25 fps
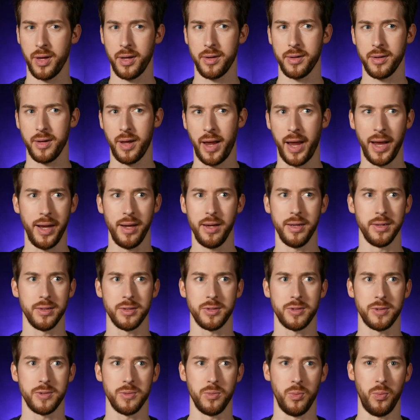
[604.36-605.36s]
that
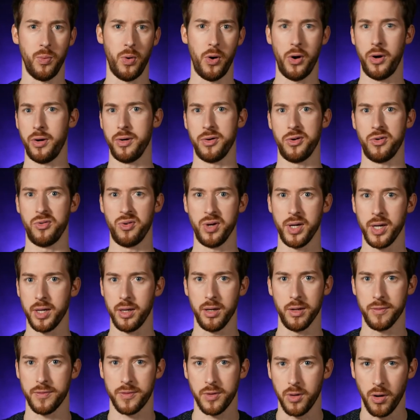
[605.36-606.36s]
aliens weren't
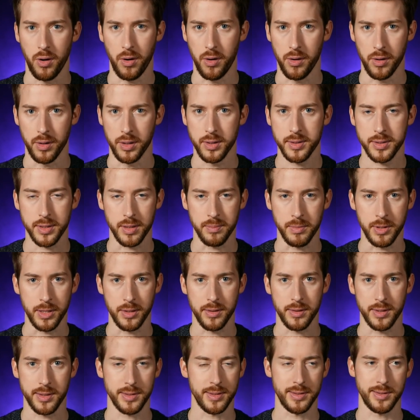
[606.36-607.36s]
real, of course. I
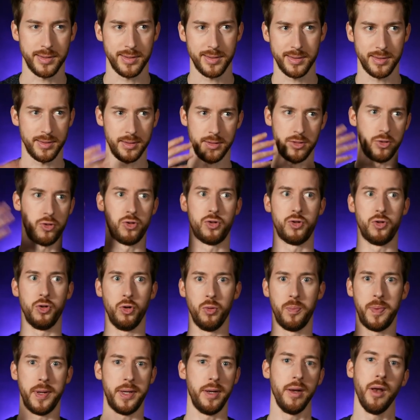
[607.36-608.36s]
mean, this is
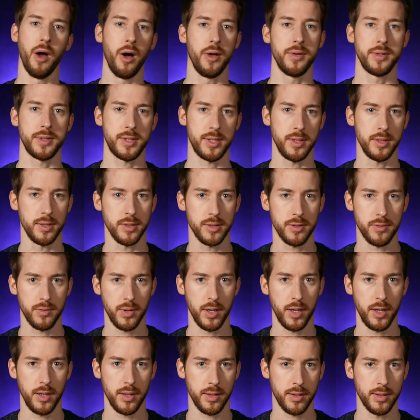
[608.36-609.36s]
stupid nonsense,
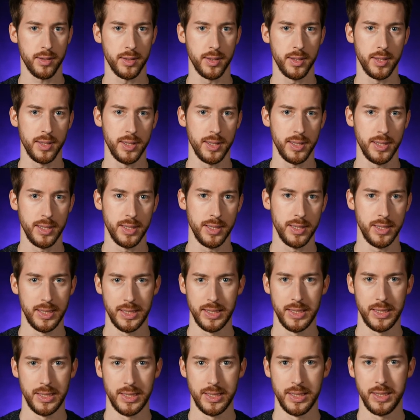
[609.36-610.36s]
right?
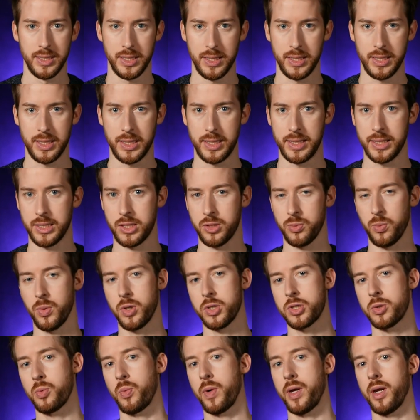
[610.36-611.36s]
This
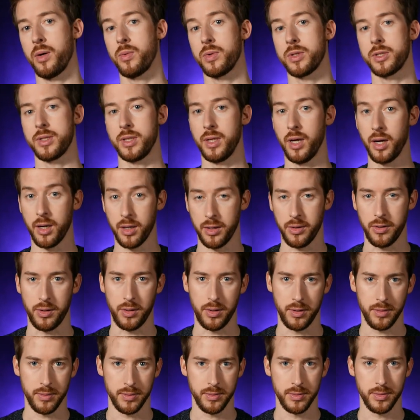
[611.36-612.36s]
was when I was
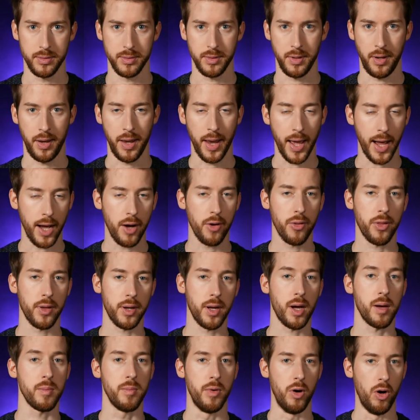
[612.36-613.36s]
younger. Now
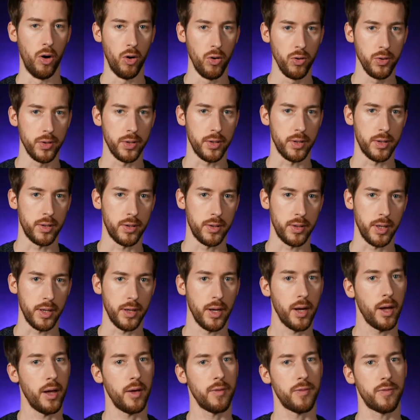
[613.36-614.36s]
that I'm older
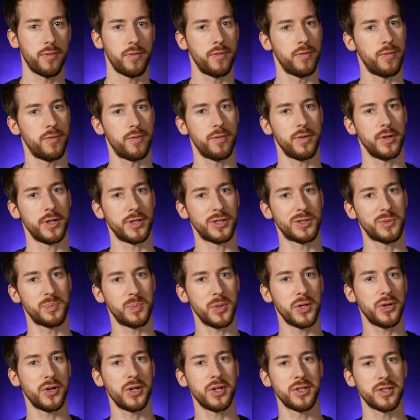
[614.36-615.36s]
and have
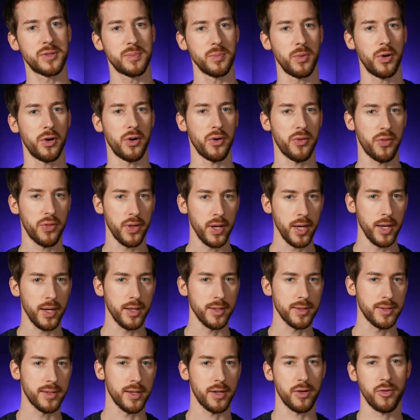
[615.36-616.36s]
experienced more
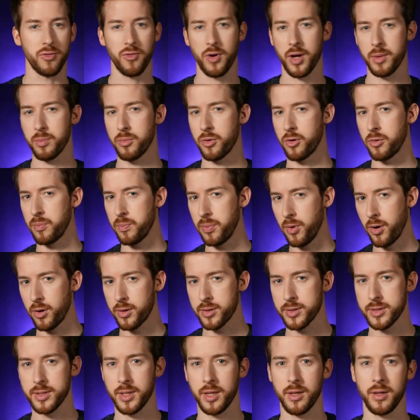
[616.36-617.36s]
things and read more
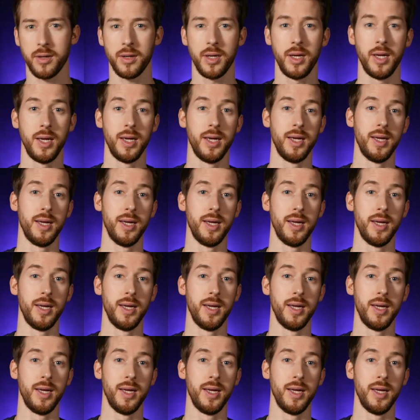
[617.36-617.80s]
books and